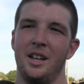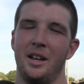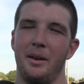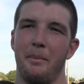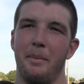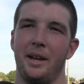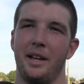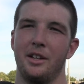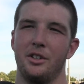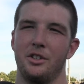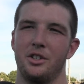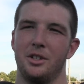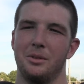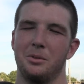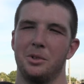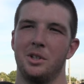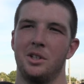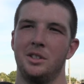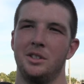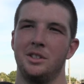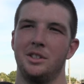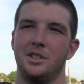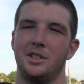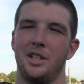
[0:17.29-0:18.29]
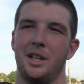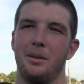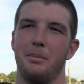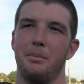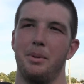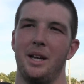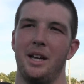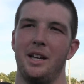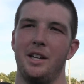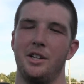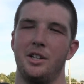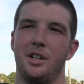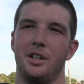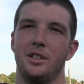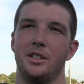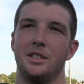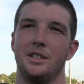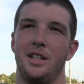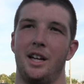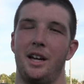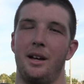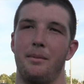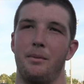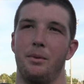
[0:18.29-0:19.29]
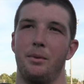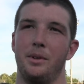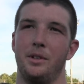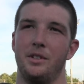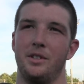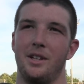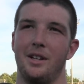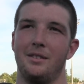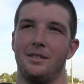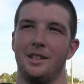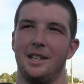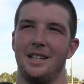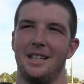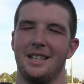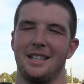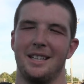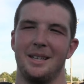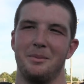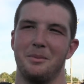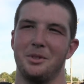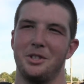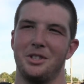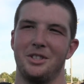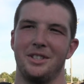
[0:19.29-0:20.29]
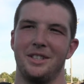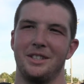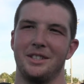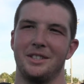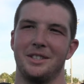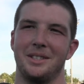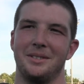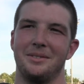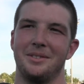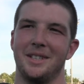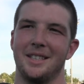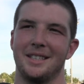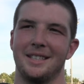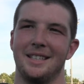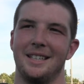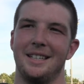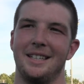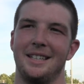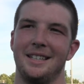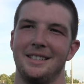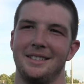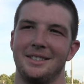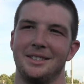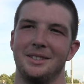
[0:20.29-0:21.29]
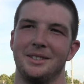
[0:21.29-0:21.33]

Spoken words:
making sure we're all on the same page all the time, and we just have a lot of chemistry and stuff like that.